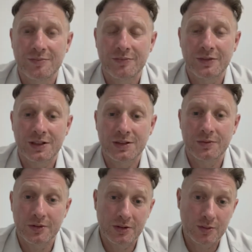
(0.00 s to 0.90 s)
Fast and
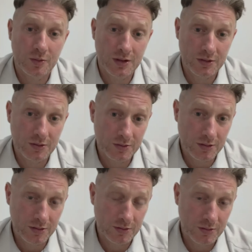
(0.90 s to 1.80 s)
Furious 1 and 2
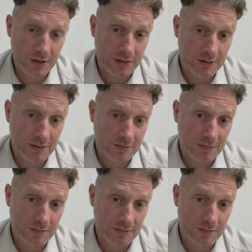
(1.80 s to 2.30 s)
co-directed,